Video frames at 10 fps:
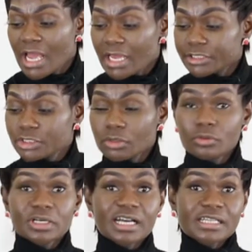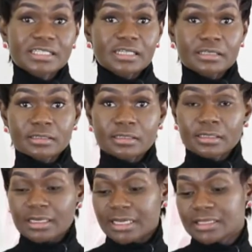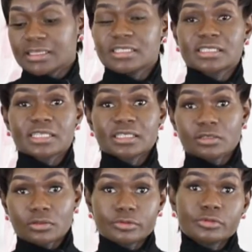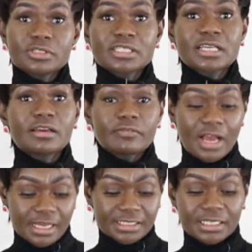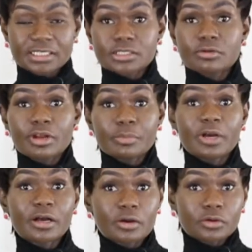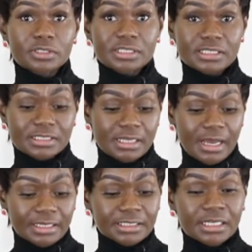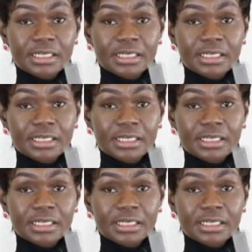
a dough cutter like this can also serve as a scraper on the side.